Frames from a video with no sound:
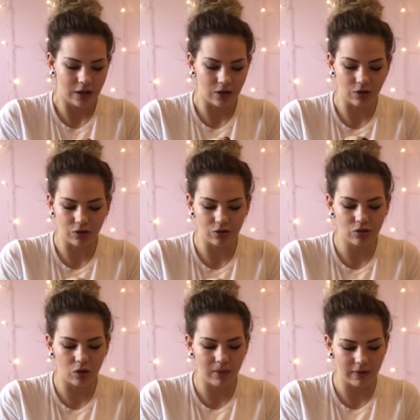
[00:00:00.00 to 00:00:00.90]
you can do
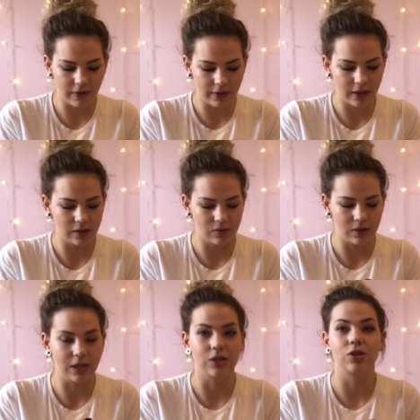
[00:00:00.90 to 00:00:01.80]
so many fun things
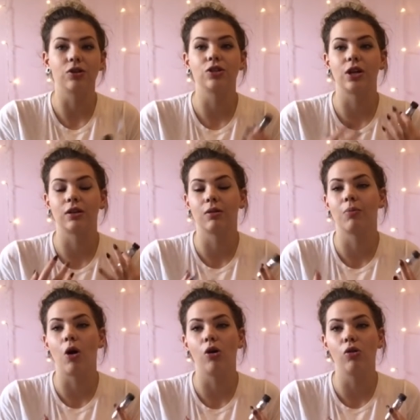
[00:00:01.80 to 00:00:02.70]
with these. You can check
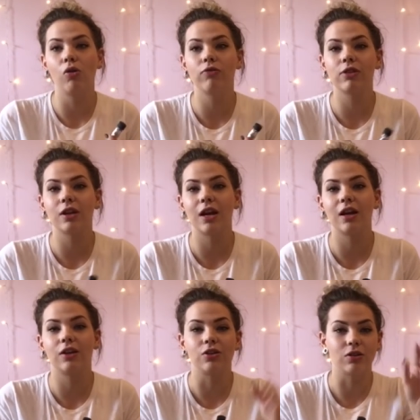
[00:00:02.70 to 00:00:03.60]
them all over the
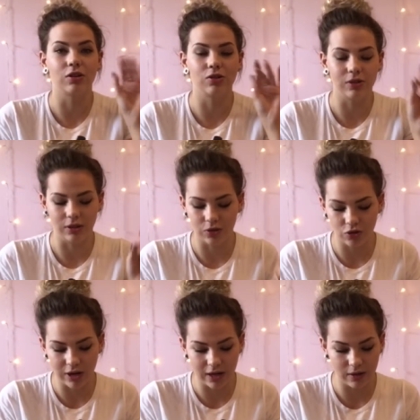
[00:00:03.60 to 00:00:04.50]
nail, you can do little
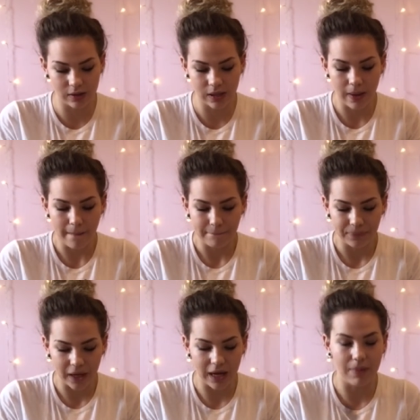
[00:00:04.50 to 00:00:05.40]
trails.
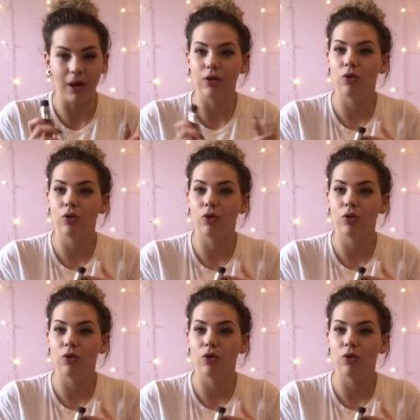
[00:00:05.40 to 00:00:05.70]
Um, and